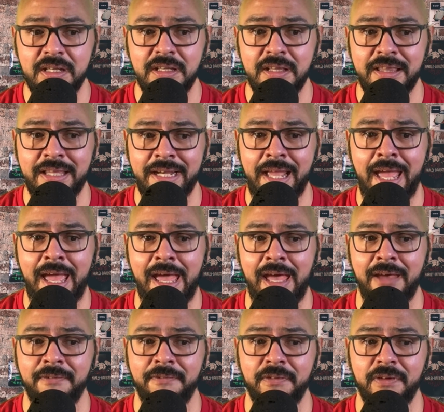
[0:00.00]
that
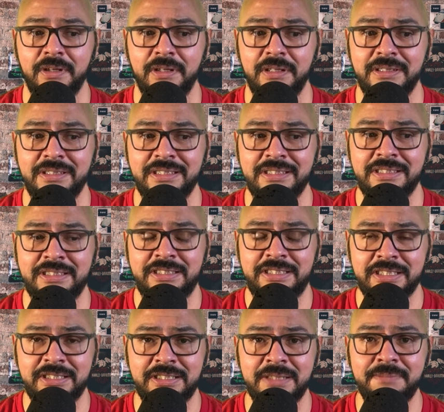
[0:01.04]
have
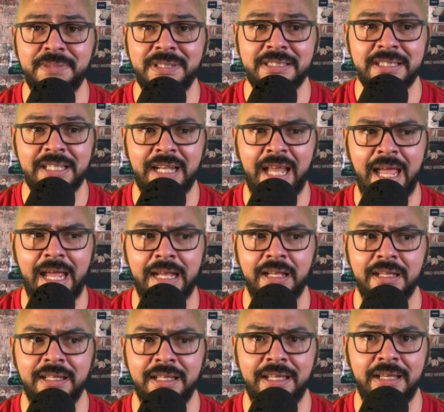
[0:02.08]
just simply said, hey,
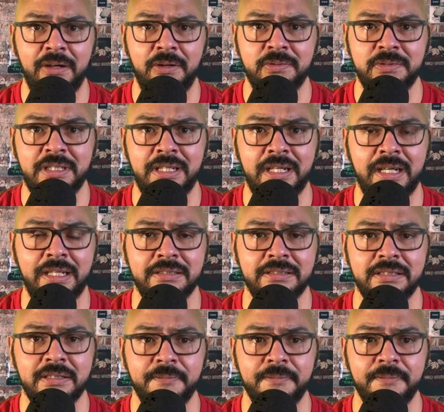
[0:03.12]
he owns guns